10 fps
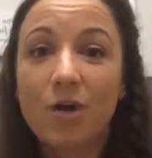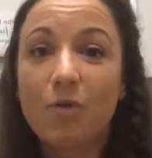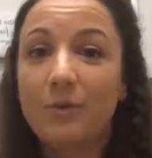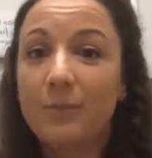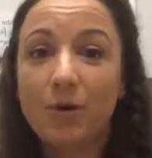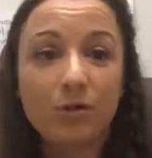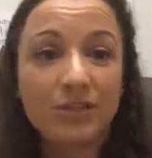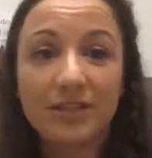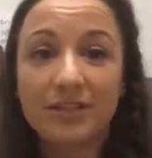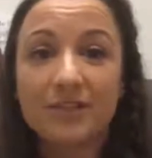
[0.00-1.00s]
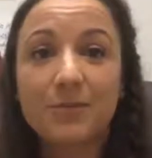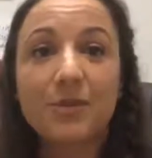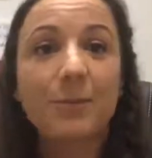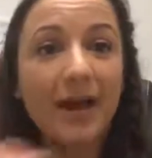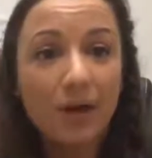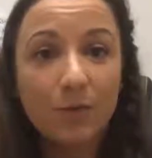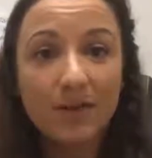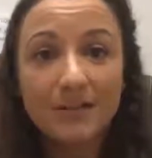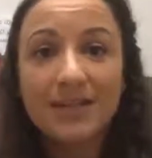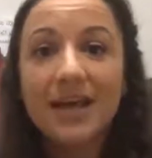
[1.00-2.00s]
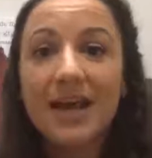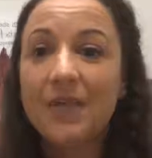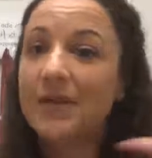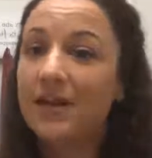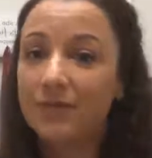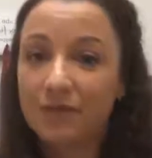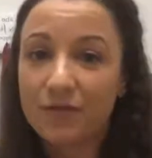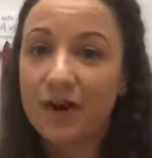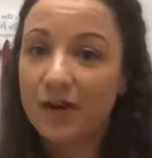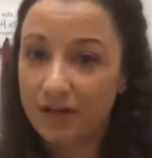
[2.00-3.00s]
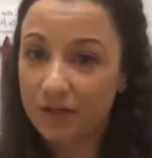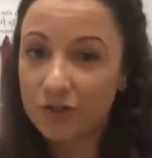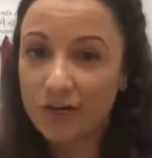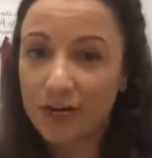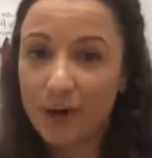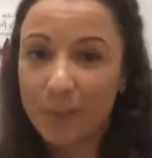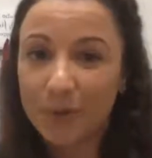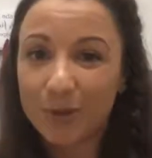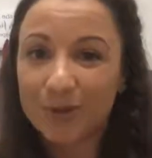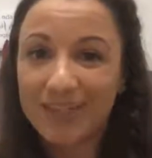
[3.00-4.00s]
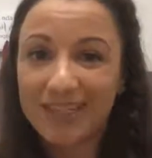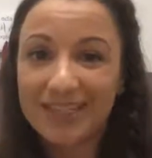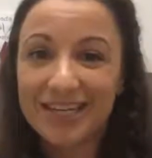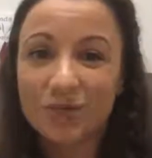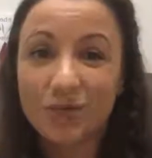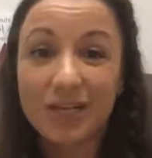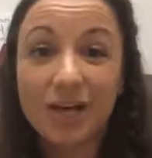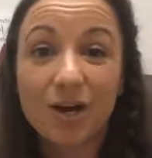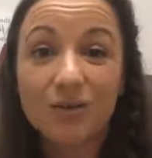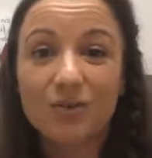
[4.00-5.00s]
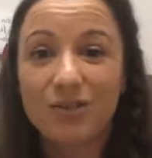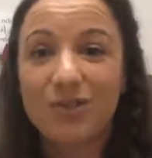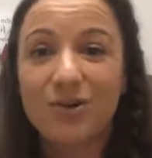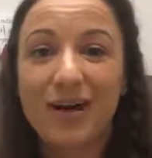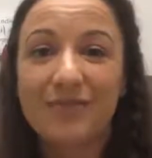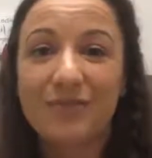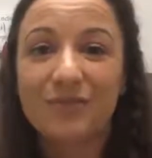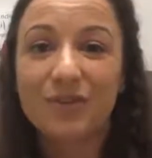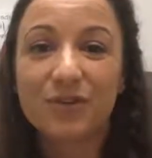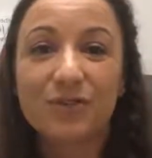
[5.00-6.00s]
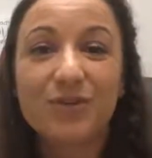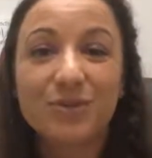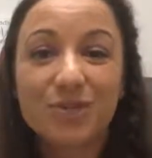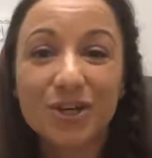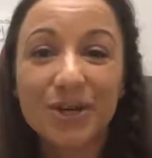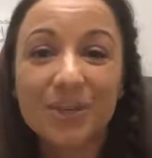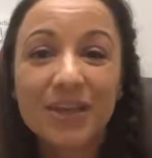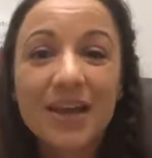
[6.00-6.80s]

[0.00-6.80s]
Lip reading: We'll be posting some of the back ones, and then every Friday I'm going to try to upload these as we go so that you'll have them for the future.